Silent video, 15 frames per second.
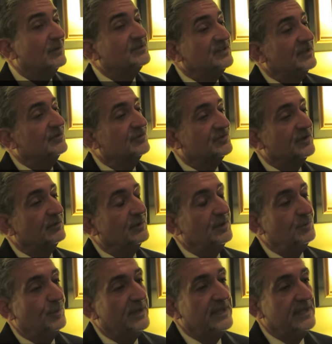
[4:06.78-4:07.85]
You know, it's interesting,
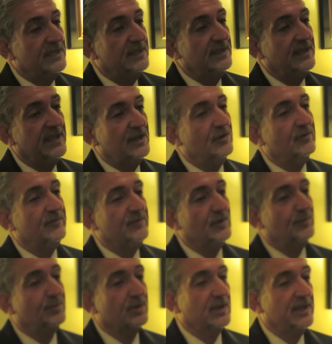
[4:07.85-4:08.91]
when we
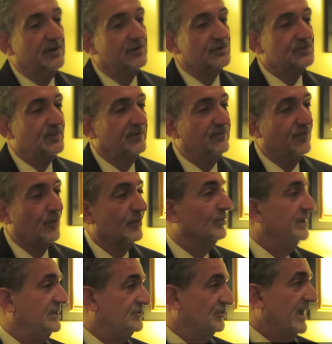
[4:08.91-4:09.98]
interview players before
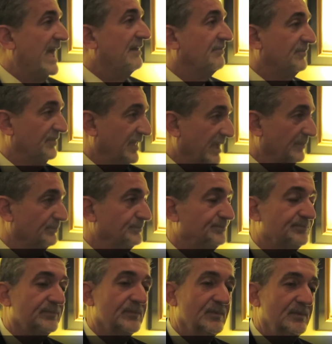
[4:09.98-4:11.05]
we draft them,
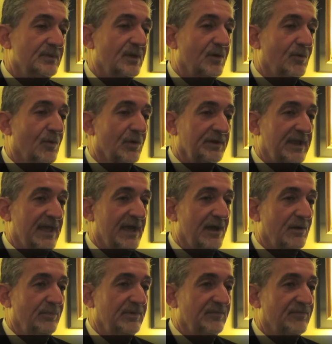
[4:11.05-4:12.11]
or
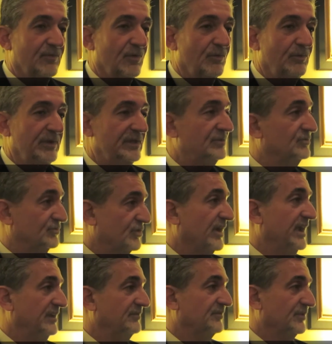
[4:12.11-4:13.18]
now before we
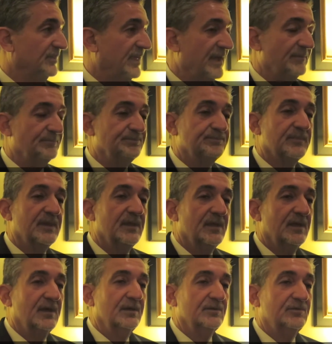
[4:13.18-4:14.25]
trade for
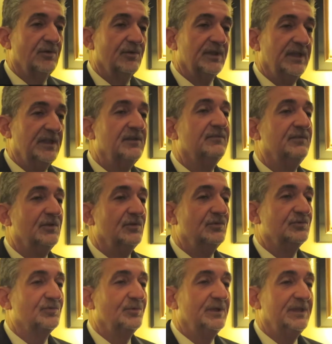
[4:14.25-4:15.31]
them, during
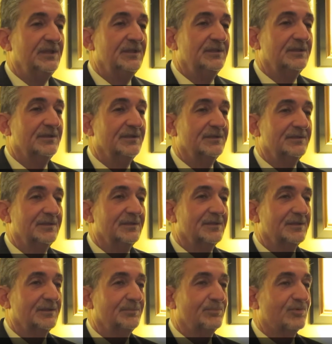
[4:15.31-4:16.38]
interviews, we
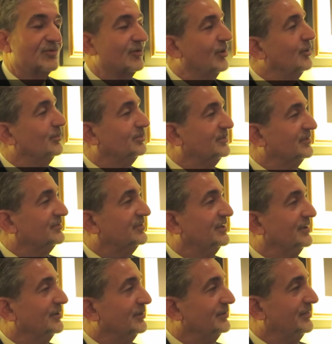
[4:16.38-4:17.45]
probe to
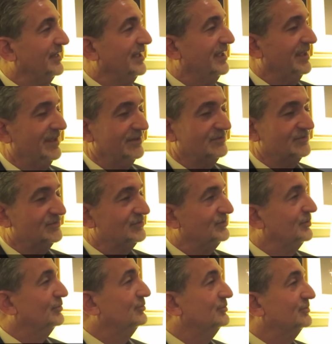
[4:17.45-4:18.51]
see, are they
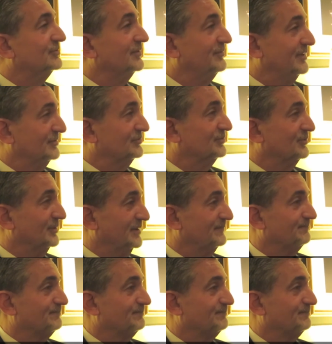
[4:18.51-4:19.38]
students of history?